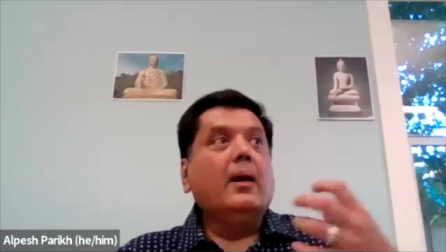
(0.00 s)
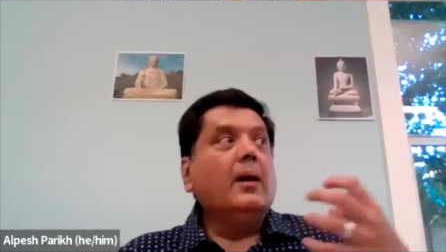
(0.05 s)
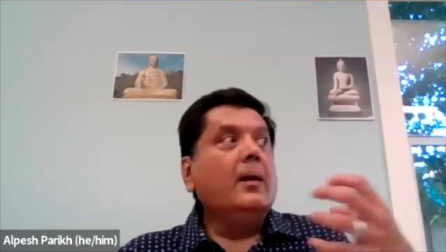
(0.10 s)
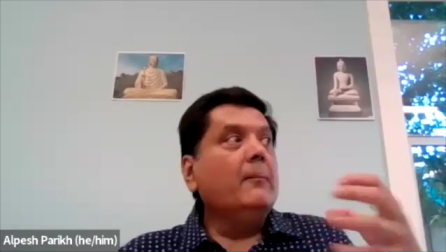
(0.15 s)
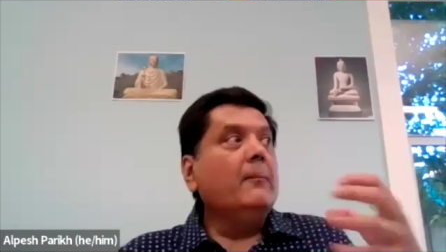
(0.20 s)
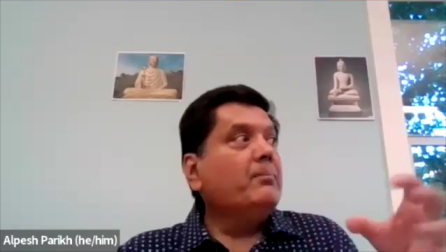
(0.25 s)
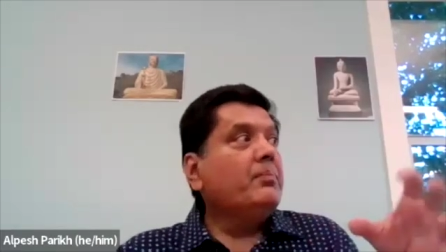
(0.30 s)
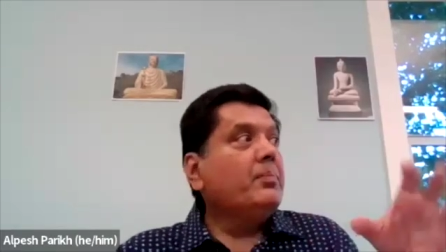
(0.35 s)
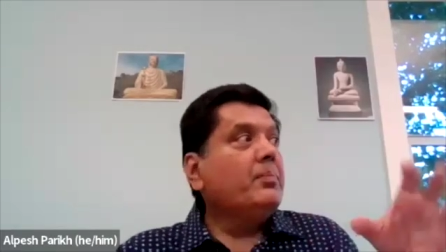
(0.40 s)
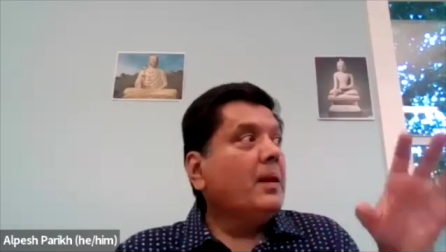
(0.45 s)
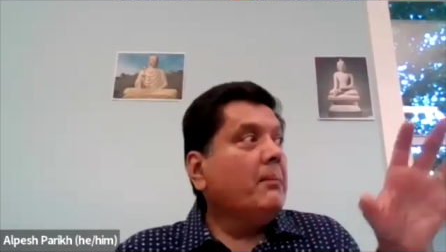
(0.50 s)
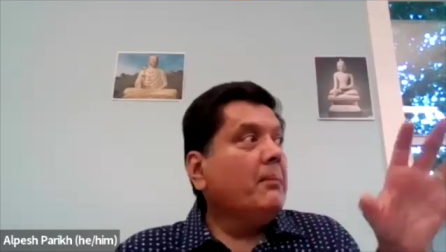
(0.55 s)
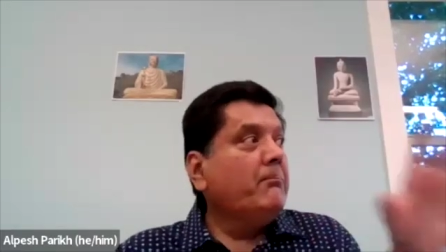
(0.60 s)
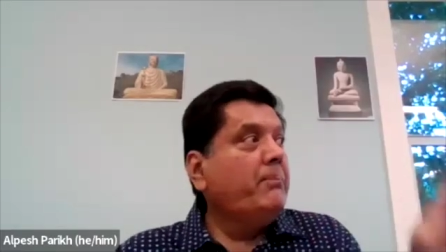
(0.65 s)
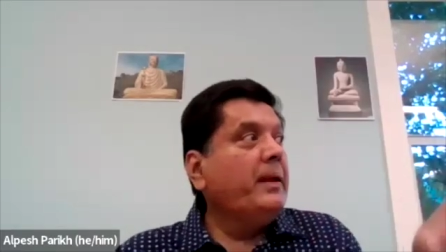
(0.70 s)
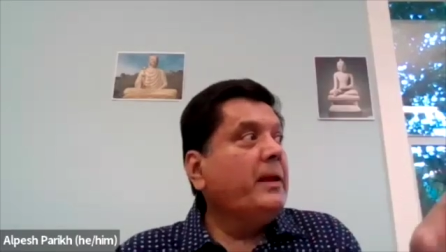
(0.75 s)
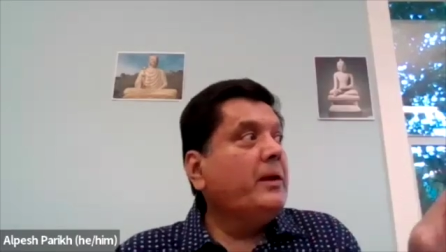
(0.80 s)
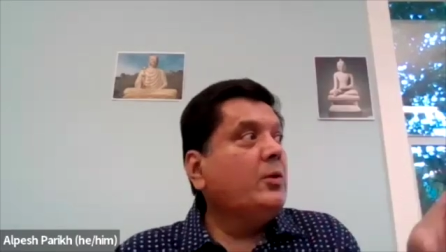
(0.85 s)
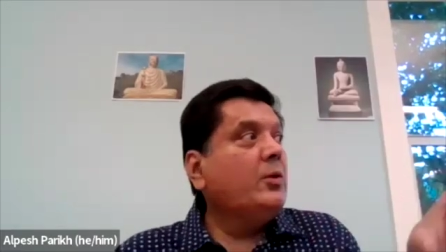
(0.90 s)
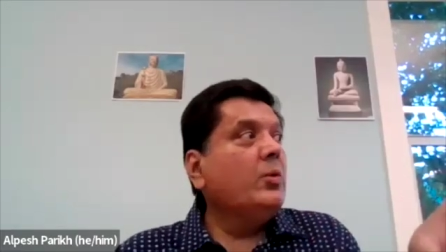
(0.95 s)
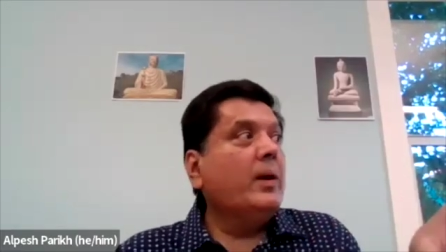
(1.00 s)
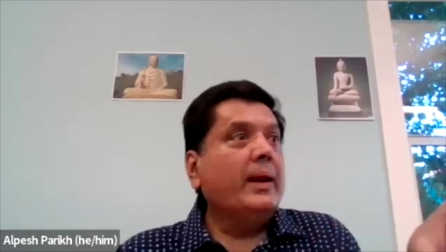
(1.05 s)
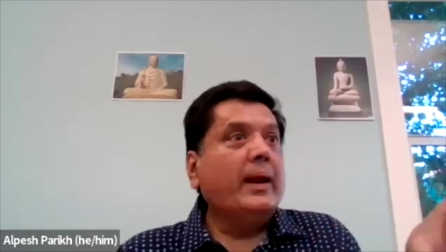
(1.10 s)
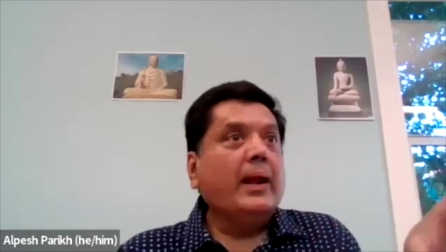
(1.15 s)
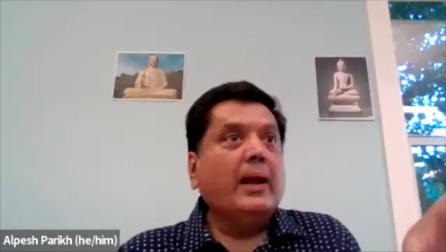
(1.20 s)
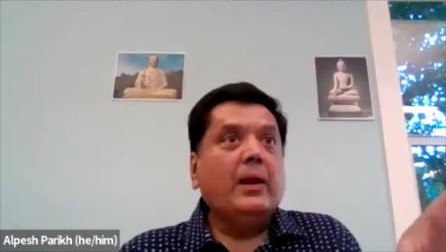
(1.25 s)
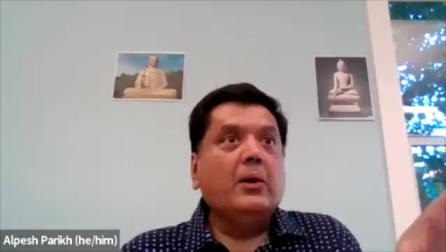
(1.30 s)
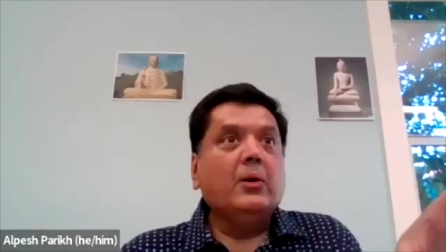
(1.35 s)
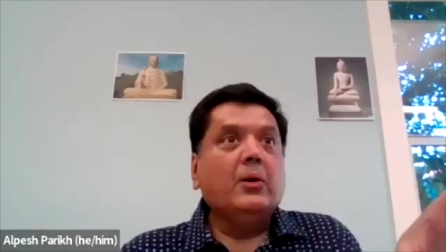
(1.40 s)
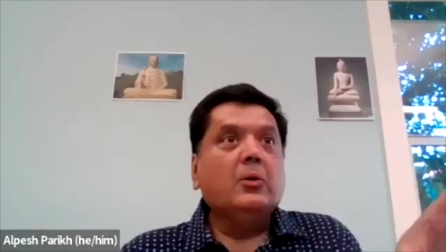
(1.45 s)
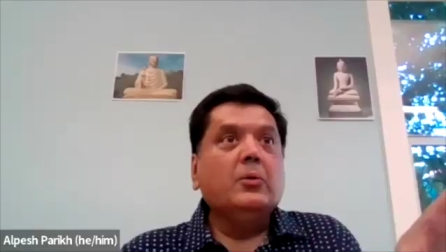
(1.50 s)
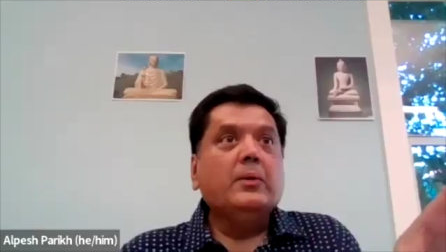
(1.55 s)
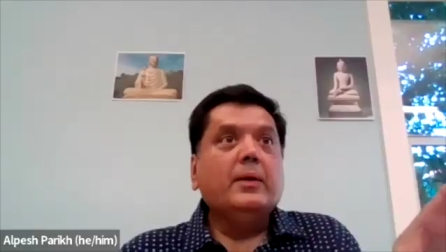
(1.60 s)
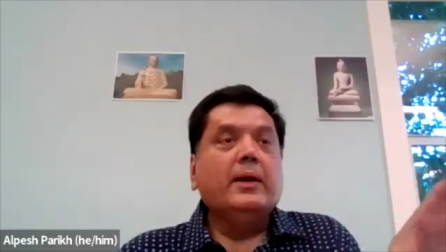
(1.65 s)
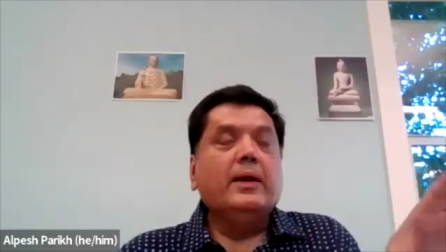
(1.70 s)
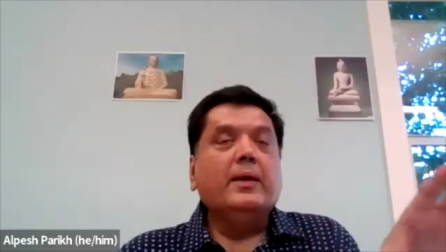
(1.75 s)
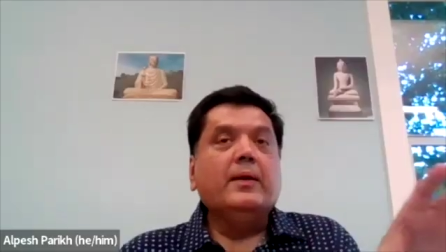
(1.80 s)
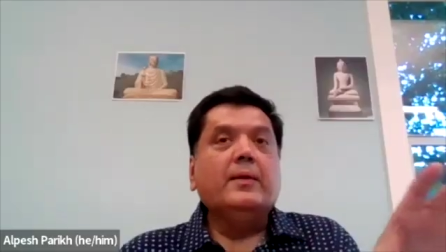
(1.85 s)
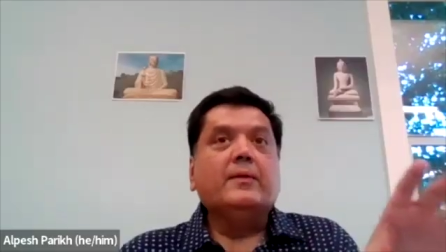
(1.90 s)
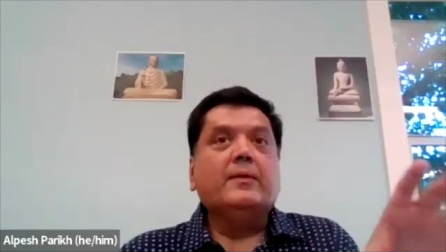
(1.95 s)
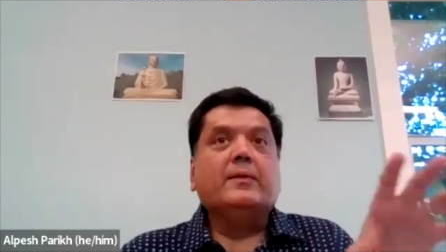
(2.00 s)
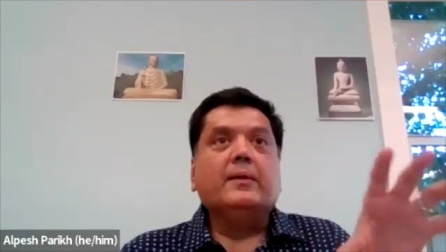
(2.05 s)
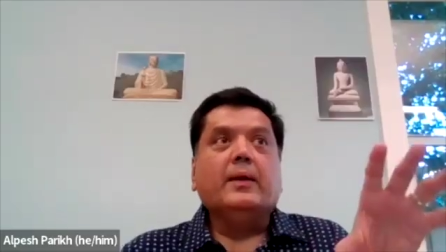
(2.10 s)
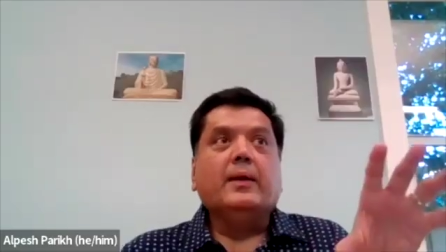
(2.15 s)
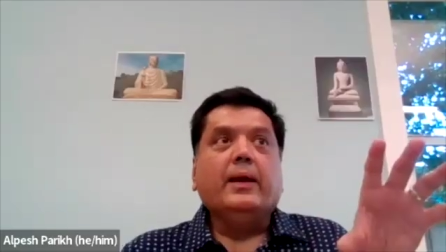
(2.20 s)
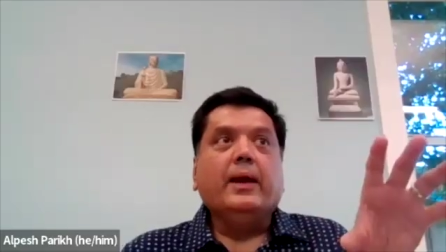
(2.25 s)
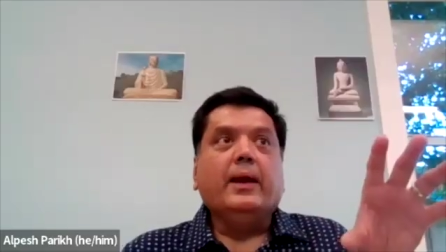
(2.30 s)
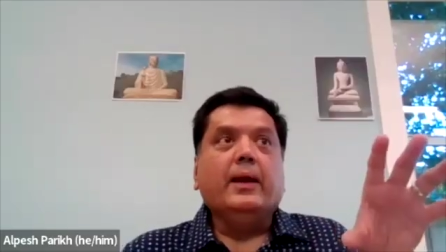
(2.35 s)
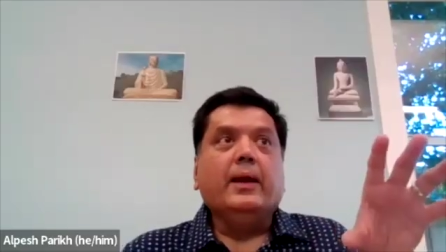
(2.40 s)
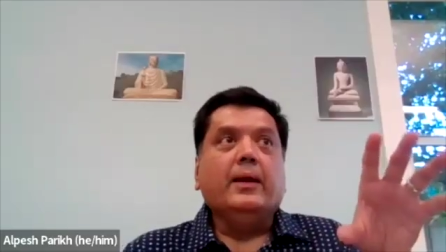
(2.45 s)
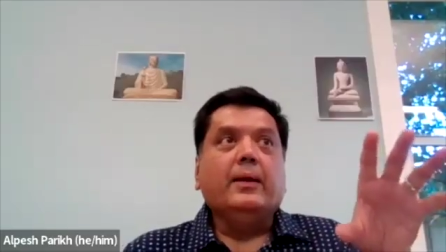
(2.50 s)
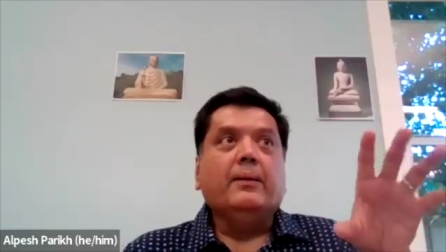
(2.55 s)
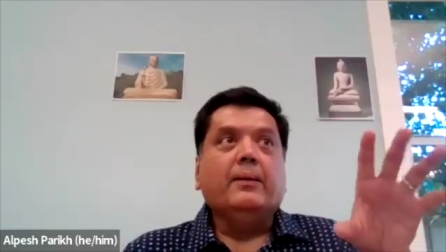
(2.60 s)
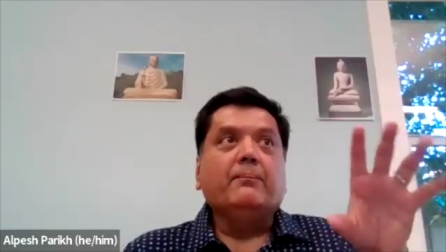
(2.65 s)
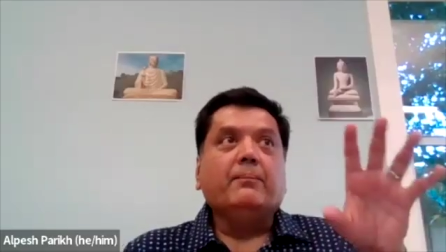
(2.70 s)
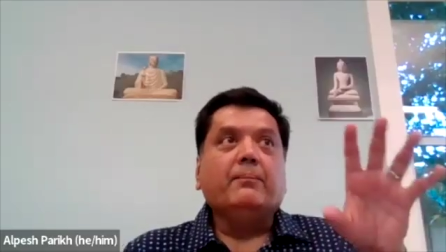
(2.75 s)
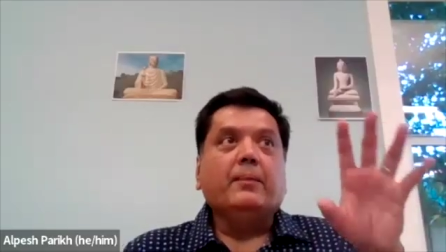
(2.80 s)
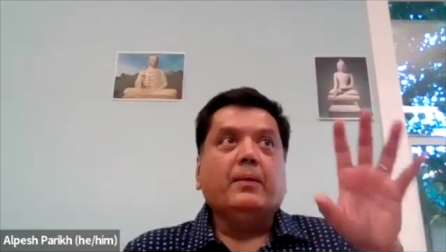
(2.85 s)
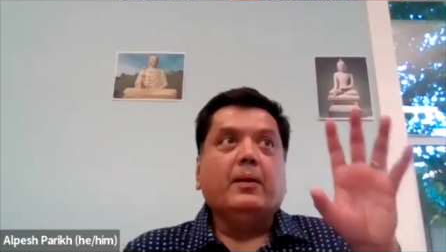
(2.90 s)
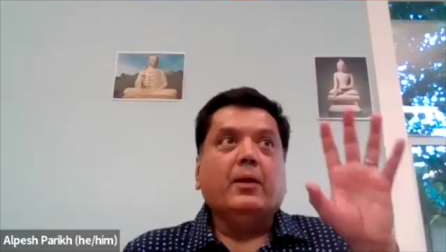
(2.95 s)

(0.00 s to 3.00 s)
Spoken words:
Um, Bhikkhu Analayo is a